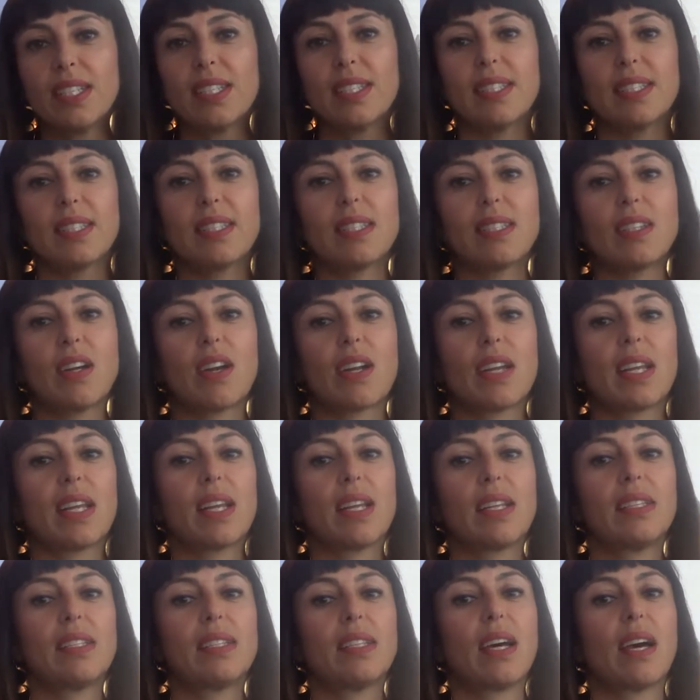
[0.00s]

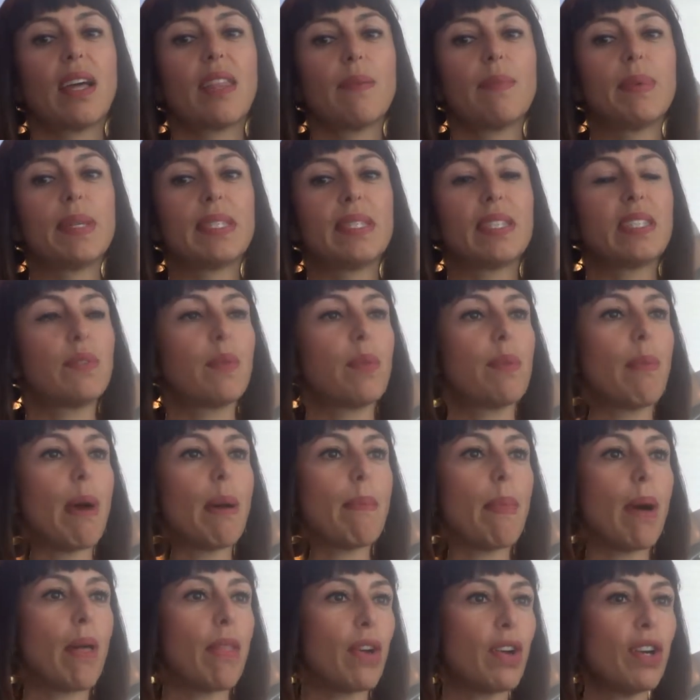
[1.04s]
Started the business with my
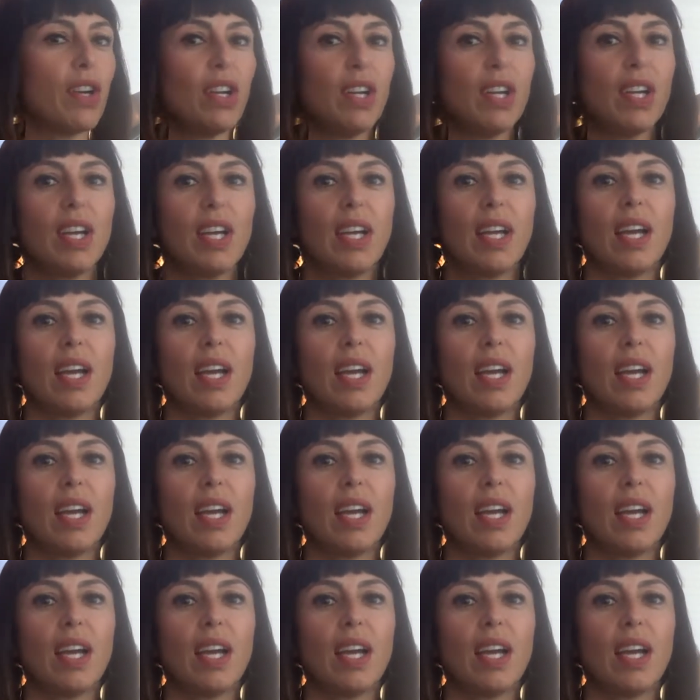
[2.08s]
mother.